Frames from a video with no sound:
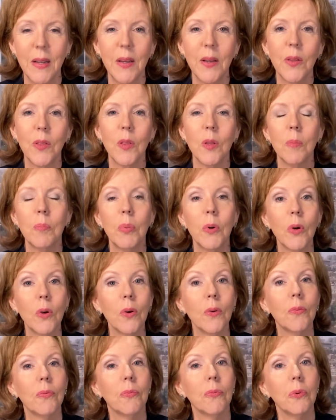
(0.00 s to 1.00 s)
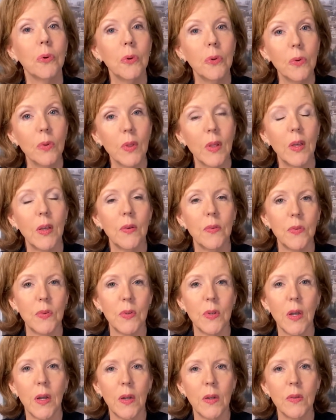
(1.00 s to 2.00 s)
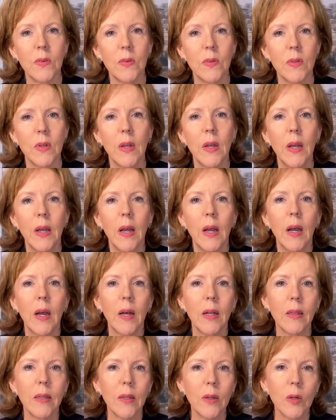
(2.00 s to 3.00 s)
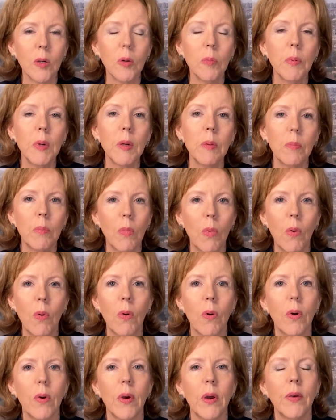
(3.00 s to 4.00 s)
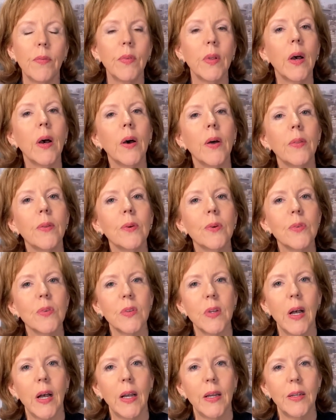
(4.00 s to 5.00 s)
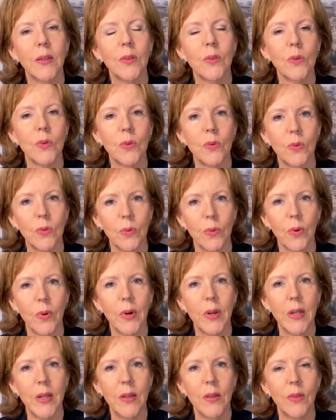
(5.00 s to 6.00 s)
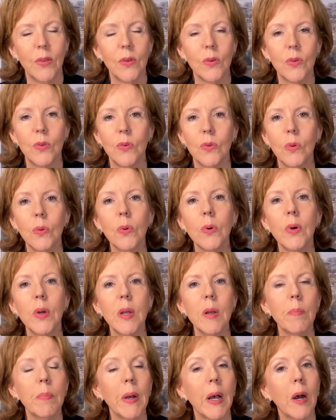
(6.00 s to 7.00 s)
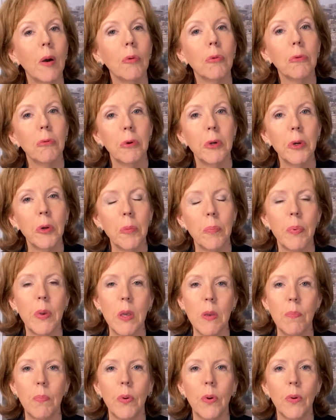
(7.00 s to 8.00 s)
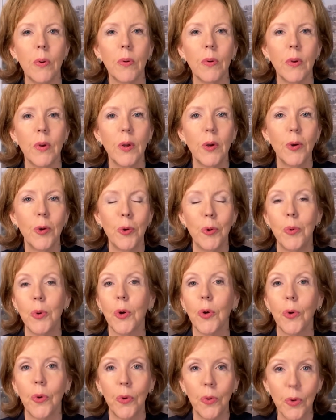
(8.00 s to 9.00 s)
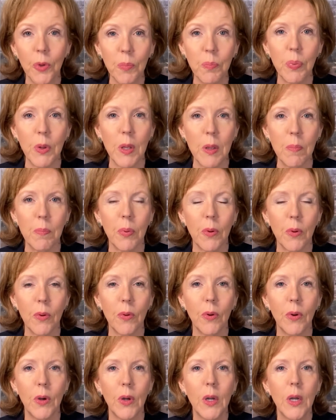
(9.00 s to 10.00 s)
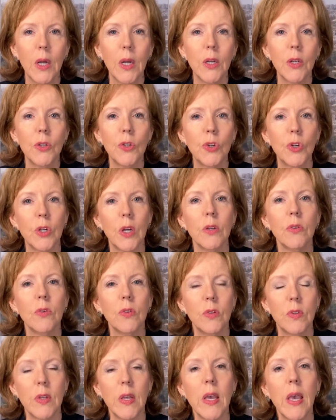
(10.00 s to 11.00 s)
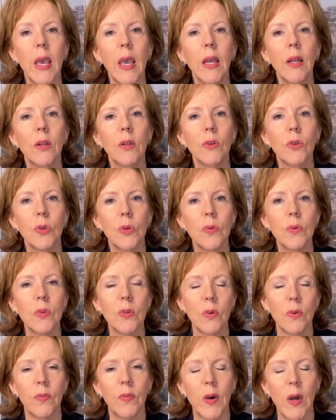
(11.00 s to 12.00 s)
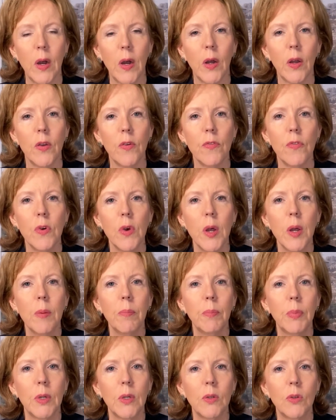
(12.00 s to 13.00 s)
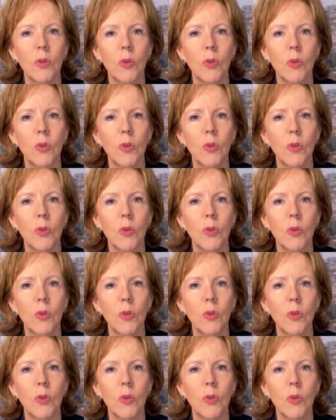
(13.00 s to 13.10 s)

the book of Ruth gives us a little bit more of the other side of the story about real people who are good people, just seeking to survive, but to